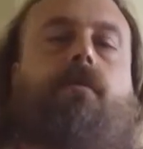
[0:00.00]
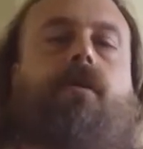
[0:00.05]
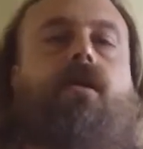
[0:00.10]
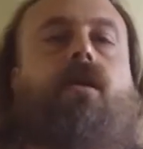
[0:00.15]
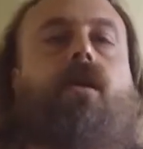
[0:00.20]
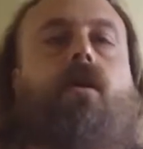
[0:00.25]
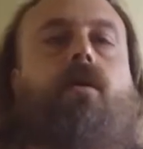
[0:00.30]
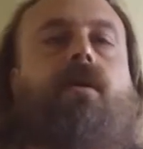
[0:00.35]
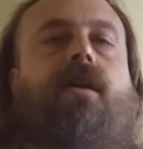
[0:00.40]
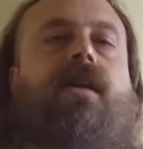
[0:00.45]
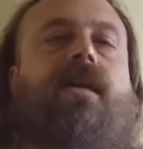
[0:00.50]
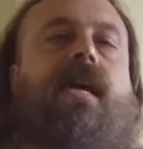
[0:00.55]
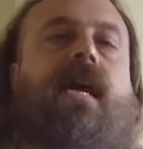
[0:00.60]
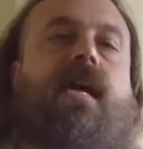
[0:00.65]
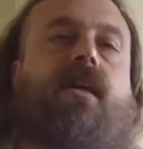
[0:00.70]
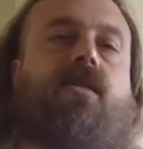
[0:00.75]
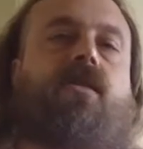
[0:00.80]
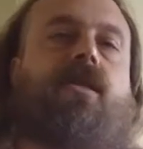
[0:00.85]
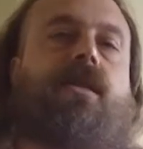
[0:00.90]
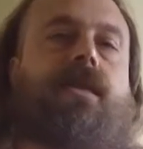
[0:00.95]
But no, it
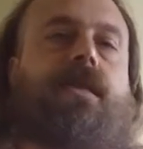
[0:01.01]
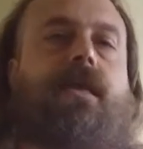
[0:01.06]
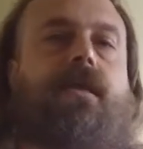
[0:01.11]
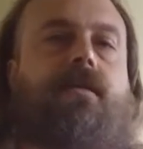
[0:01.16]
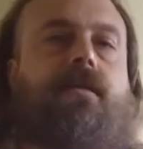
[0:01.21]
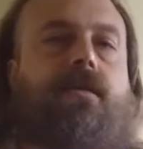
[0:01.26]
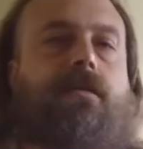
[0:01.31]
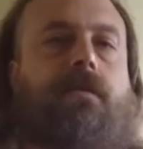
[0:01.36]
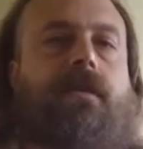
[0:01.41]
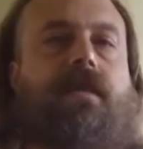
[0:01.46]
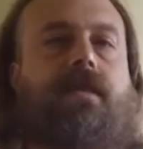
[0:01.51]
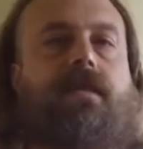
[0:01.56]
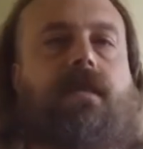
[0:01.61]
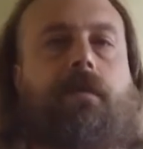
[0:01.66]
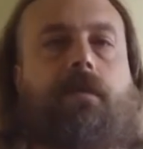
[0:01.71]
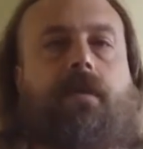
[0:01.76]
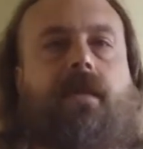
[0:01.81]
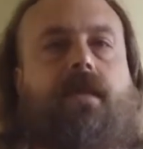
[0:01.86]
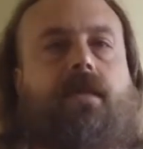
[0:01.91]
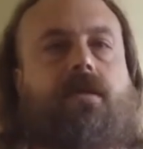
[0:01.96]
actually does mean
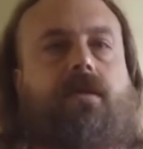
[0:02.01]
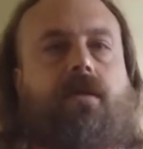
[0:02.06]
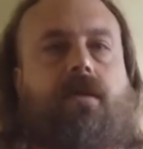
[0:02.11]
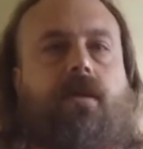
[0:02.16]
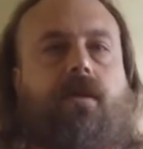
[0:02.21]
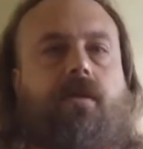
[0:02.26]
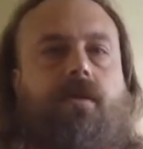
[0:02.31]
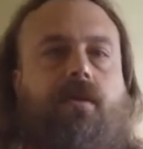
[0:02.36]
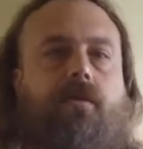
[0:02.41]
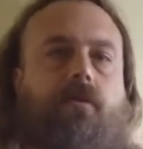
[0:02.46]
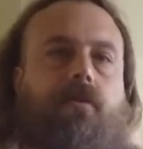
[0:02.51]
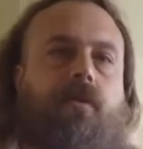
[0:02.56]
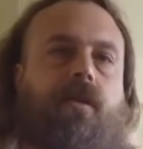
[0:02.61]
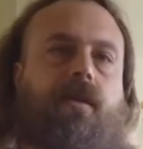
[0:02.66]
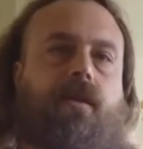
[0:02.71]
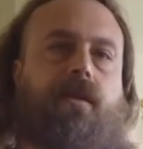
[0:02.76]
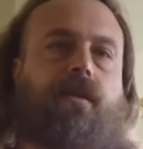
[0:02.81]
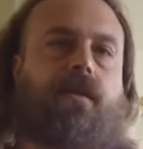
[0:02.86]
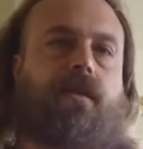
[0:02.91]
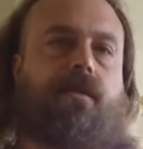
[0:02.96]
something to you. It
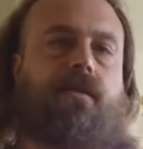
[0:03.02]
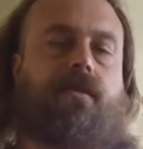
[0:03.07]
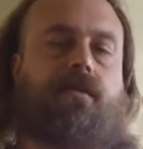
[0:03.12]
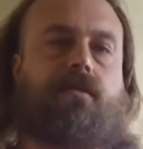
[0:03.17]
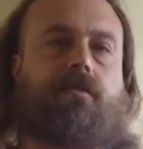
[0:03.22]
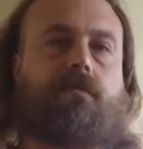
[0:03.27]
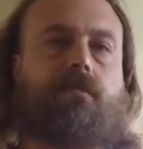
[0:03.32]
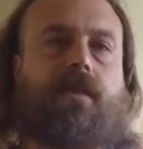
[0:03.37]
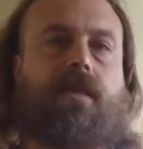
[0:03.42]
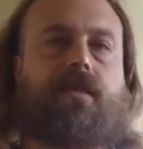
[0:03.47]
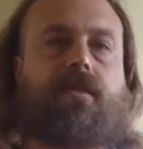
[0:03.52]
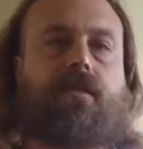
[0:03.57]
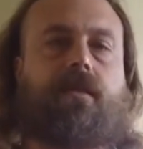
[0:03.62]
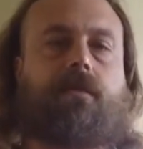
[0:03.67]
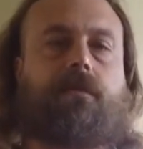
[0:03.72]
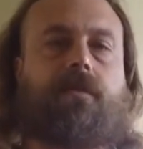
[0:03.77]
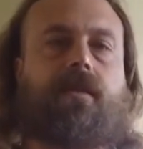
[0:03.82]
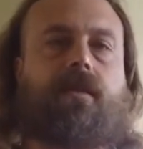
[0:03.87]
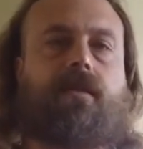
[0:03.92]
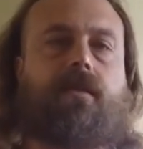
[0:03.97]
really does mean
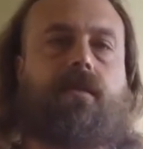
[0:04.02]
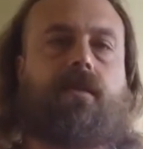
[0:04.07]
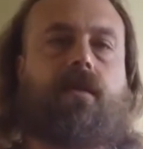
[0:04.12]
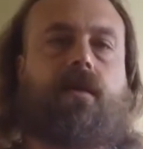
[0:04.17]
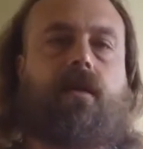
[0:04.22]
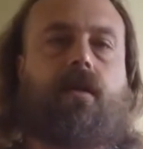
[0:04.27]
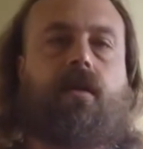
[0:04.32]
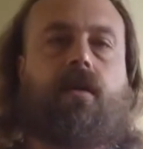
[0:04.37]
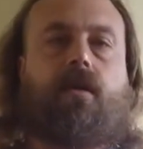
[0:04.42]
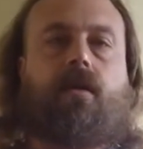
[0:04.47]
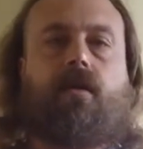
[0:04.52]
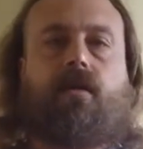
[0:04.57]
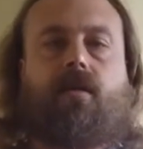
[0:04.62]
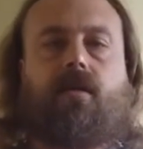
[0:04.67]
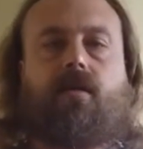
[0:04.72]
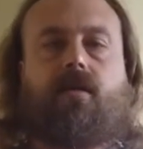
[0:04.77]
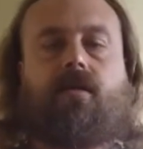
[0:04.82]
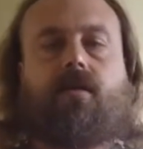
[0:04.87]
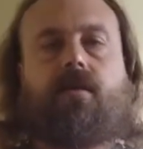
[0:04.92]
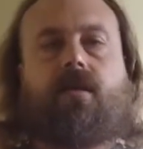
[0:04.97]
something
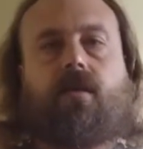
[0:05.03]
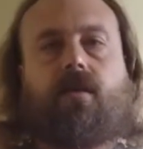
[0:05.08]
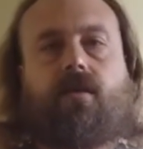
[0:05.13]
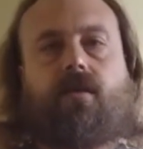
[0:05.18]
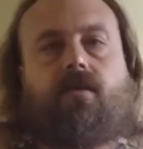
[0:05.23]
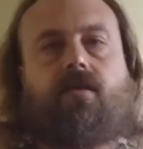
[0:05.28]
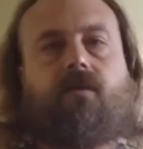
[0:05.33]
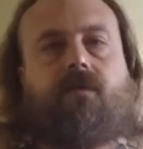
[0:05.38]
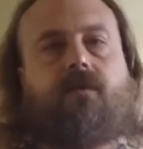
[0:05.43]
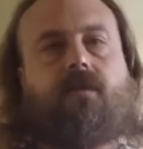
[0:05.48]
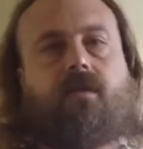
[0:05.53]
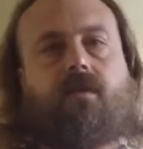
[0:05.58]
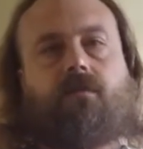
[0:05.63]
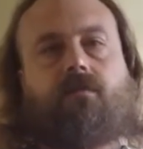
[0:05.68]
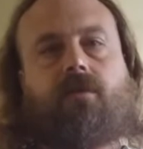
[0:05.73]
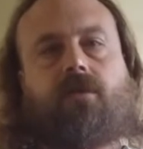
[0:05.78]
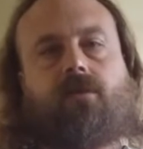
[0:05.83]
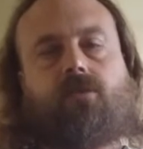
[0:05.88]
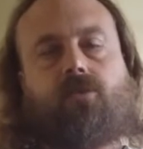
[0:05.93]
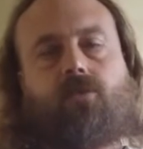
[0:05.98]
to go
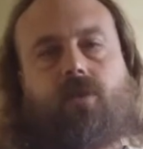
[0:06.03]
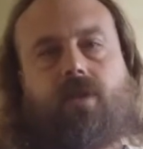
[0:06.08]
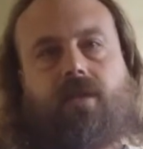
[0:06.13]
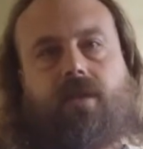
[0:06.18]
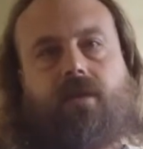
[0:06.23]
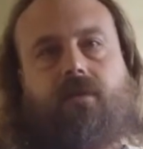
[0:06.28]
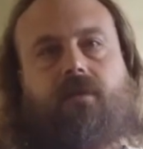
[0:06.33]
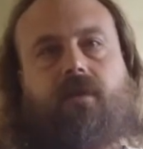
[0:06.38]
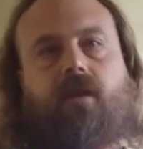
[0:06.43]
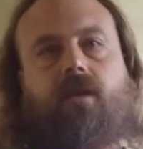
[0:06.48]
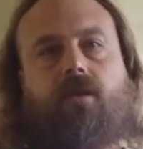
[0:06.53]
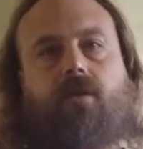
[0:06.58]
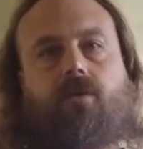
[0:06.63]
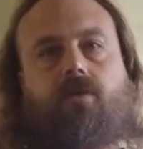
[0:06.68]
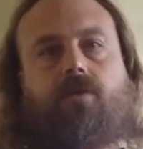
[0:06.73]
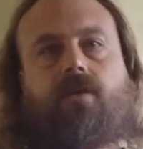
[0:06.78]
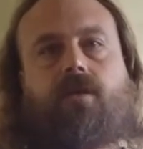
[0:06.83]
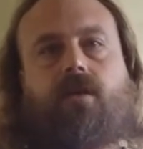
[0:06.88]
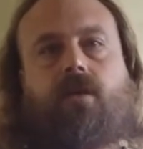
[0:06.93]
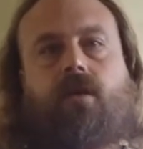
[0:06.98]
from 20
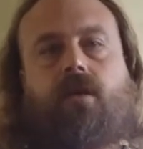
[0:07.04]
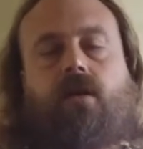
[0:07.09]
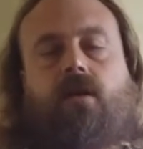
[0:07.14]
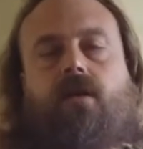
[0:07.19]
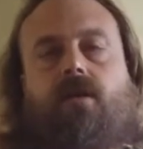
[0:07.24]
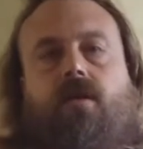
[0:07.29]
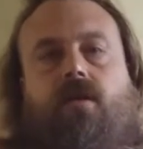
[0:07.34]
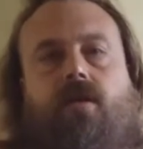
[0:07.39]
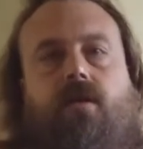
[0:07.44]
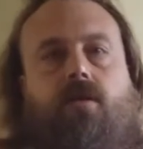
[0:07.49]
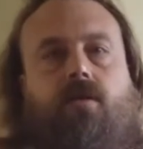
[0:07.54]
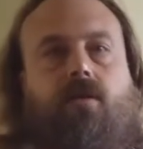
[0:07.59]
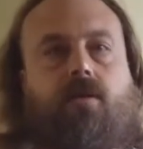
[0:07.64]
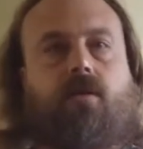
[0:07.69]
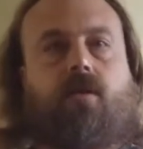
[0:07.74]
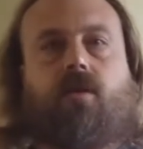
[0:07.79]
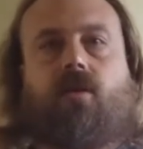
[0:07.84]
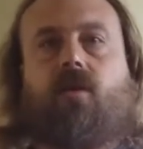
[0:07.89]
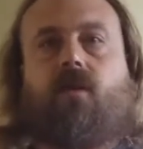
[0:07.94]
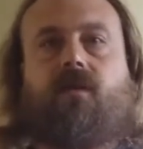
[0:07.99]
views
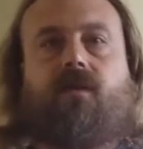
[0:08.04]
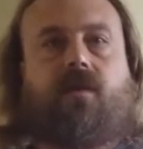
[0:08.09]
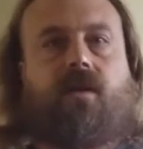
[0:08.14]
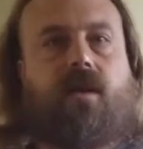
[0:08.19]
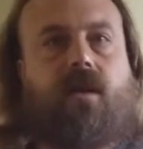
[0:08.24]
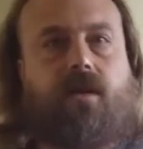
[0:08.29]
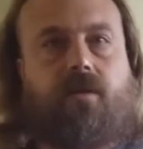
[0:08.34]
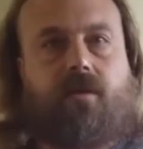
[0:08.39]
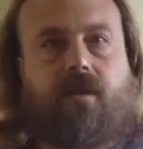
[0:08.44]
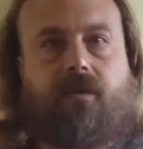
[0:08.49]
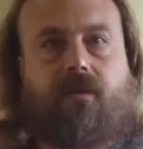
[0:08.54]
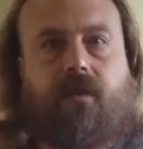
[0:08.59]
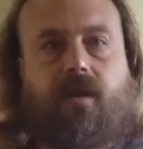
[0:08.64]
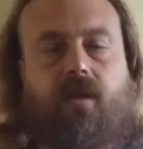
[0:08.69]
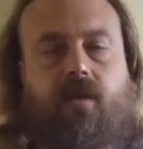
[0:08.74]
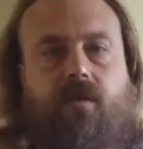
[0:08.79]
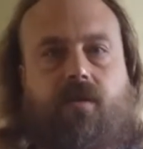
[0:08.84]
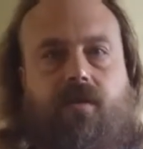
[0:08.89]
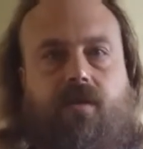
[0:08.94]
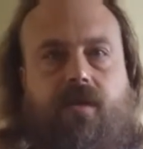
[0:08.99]
to over 100
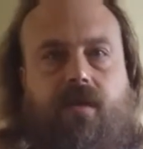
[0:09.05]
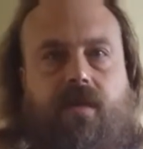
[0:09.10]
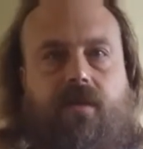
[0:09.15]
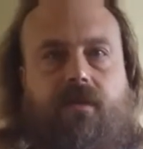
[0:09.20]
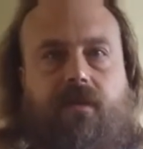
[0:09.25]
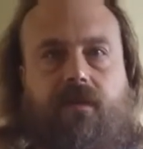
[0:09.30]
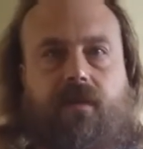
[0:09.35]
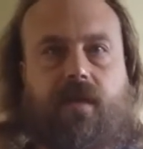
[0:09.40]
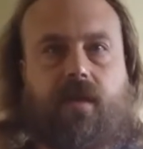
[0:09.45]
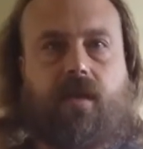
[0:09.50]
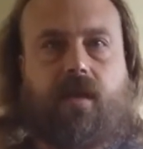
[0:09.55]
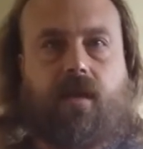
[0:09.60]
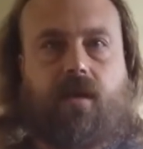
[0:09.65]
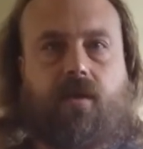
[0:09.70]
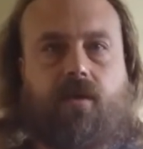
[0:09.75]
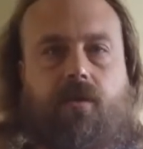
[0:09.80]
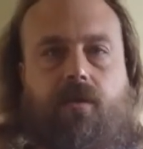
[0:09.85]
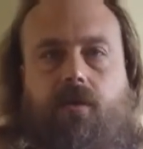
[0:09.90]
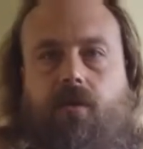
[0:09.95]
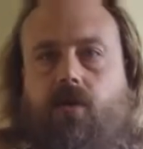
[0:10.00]
views every
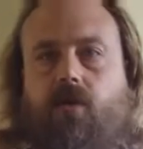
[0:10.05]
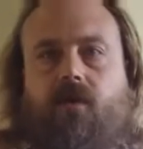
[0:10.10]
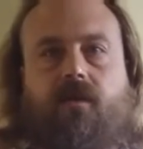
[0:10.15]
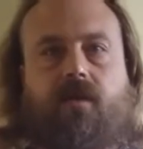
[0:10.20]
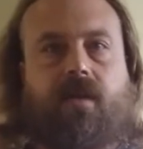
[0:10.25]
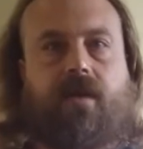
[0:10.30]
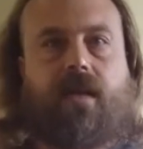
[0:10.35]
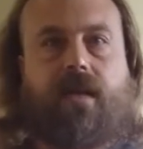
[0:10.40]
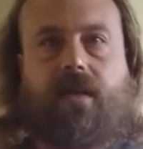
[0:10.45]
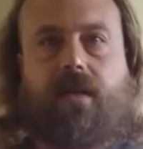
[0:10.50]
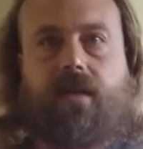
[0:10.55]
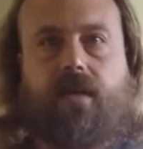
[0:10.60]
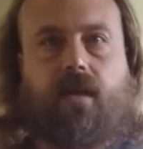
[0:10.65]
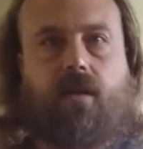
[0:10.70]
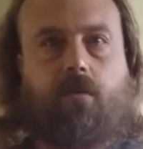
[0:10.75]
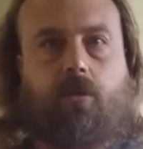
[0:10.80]
video, overnight